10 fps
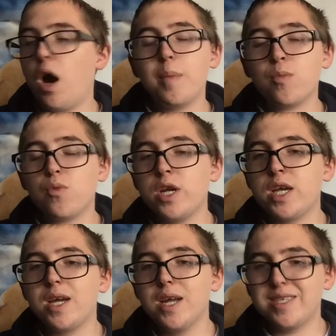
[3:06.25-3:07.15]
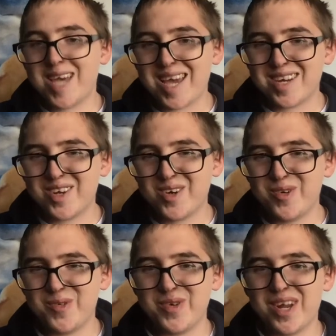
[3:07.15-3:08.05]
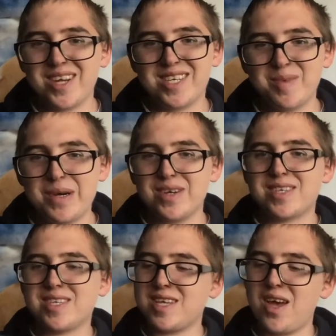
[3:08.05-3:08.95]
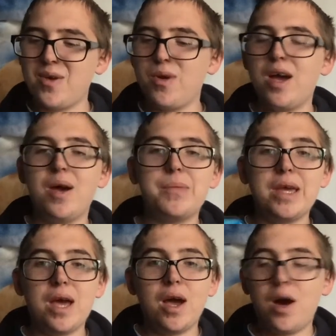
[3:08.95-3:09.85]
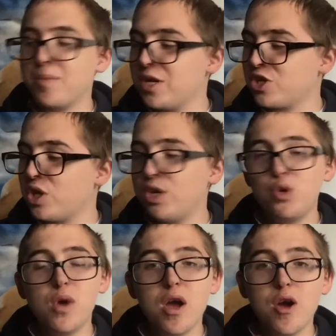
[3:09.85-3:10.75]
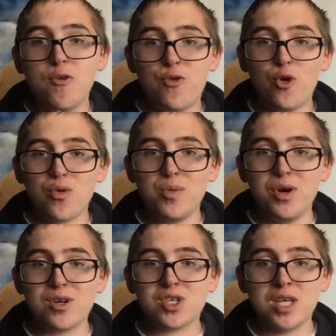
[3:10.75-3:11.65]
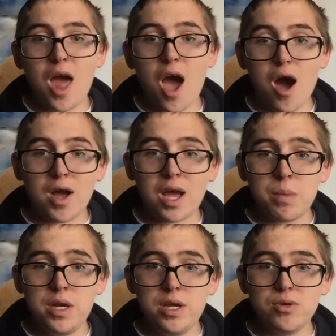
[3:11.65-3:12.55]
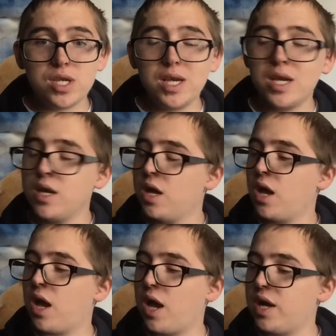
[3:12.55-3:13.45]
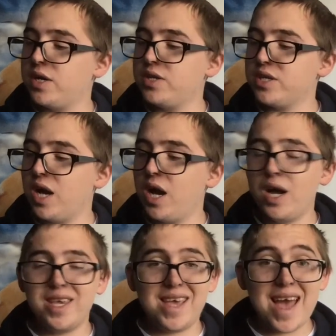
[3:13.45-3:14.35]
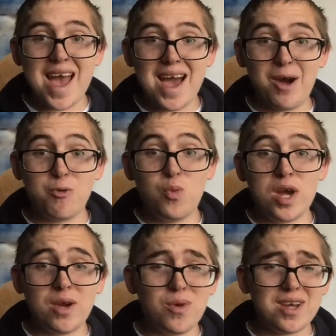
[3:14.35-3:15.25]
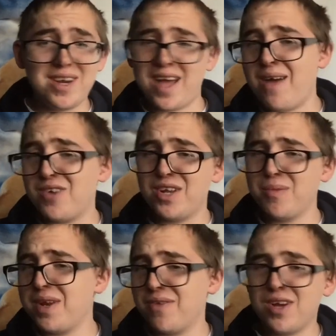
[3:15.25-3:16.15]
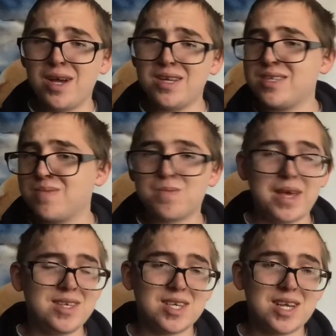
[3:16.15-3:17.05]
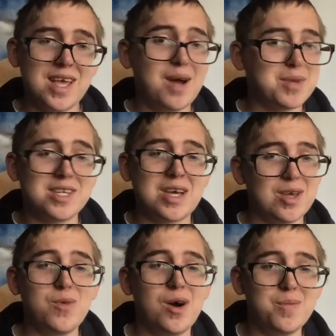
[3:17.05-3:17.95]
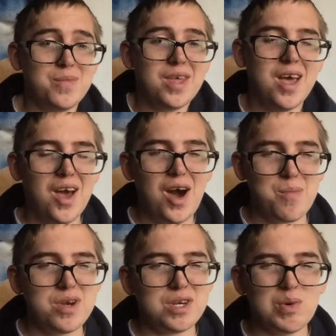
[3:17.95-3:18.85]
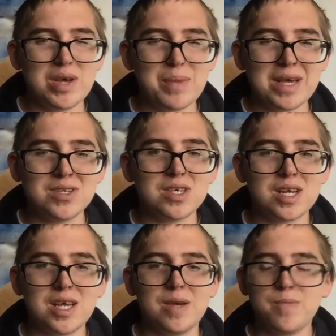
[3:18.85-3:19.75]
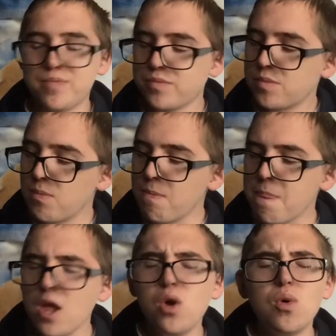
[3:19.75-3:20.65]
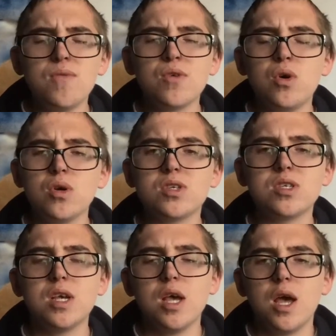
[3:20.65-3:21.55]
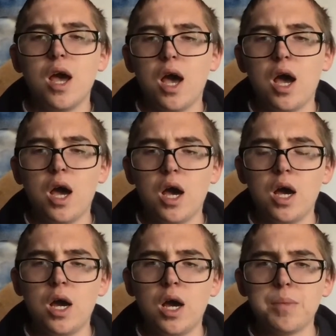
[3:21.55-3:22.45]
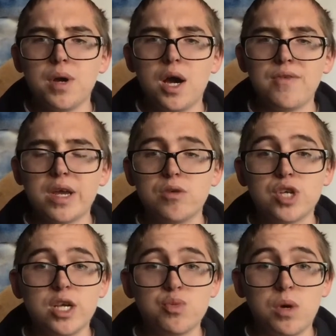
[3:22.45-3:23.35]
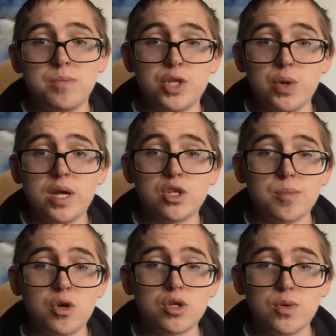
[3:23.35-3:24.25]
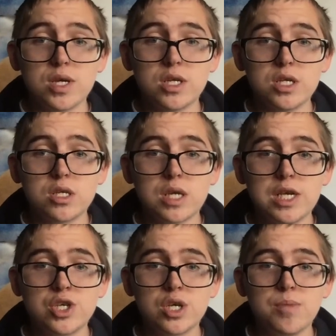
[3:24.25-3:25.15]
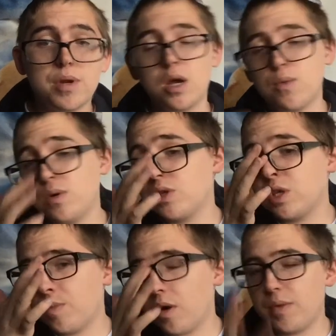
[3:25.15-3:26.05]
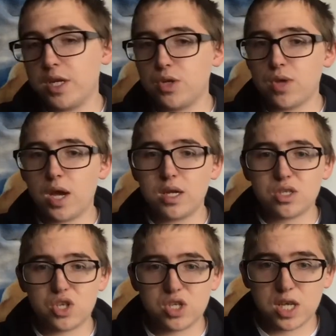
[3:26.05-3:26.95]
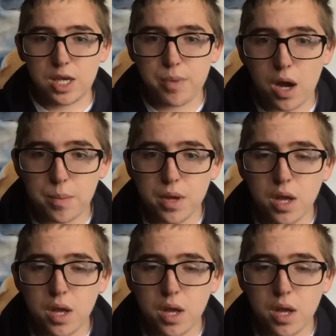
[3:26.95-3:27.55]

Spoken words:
I've been reading technical lighting books. So I'm going to show you 4 of the books I have been using. And yeah, we're going to have a little bit of a, basically, I'm going to tell you what I've been doing basically. Oh, of course, I've now changed what I'm doing, so I'm not doing a dissertation, but I will still probably do that just to keep up.